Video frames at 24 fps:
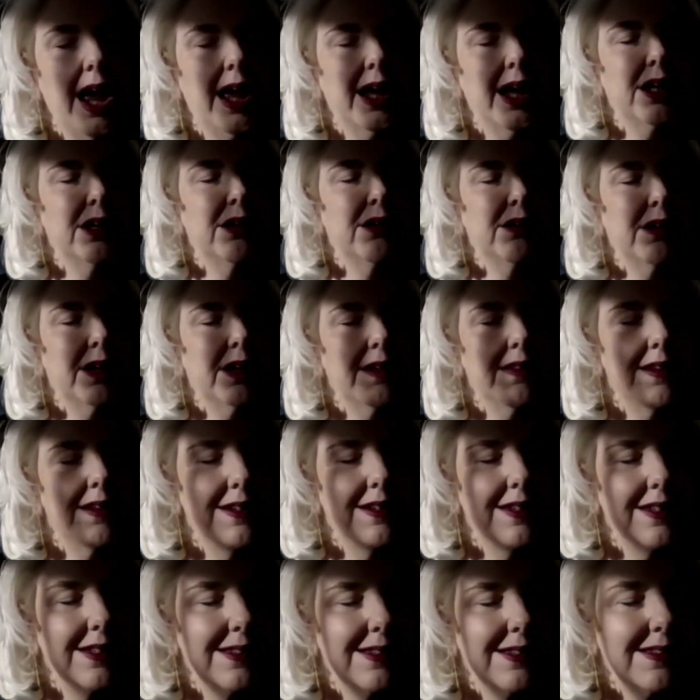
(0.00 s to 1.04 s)
anchoring the
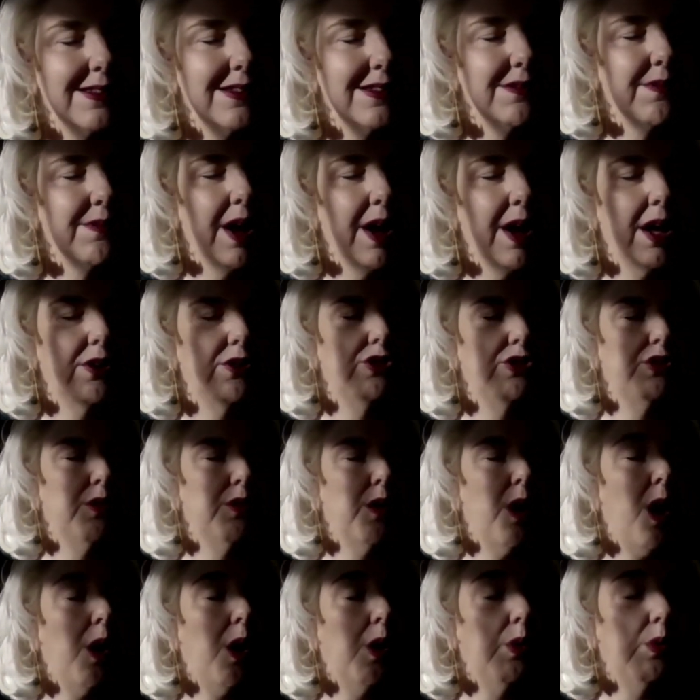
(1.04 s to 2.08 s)
discs around you,
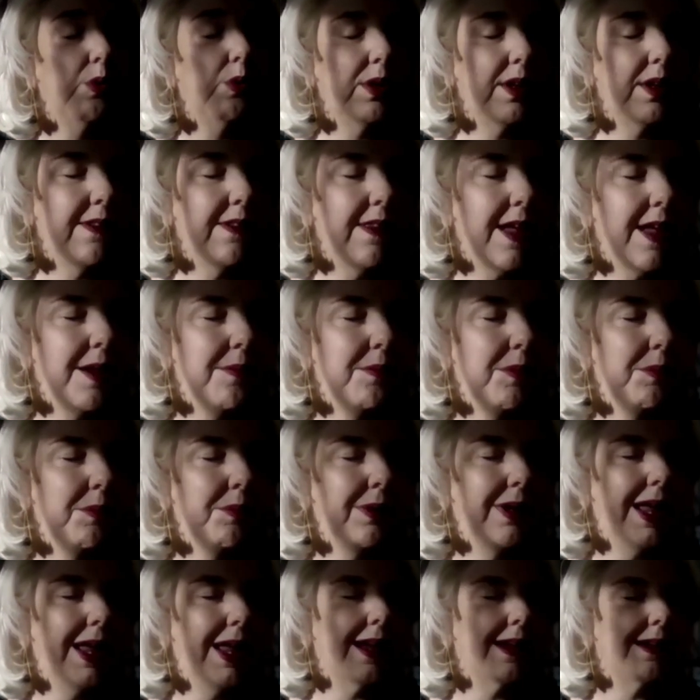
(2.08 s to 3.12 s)
holding them in
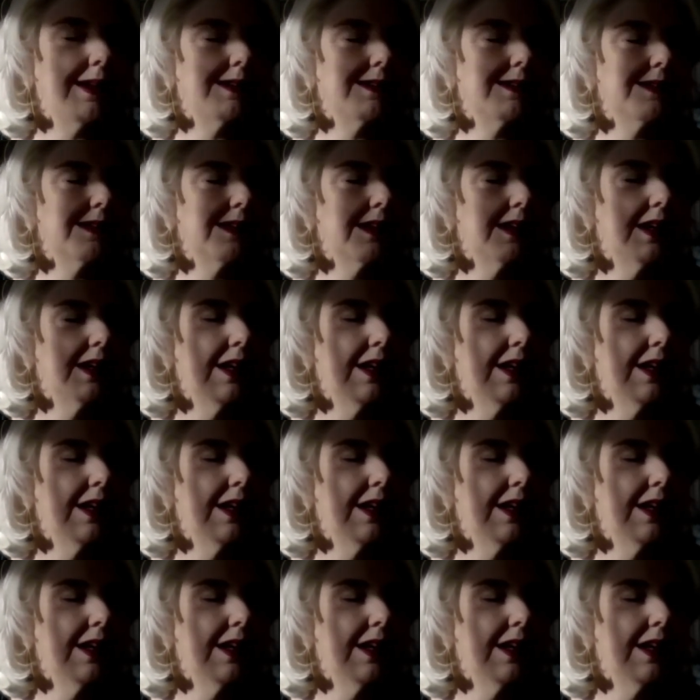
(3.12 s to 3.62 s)
place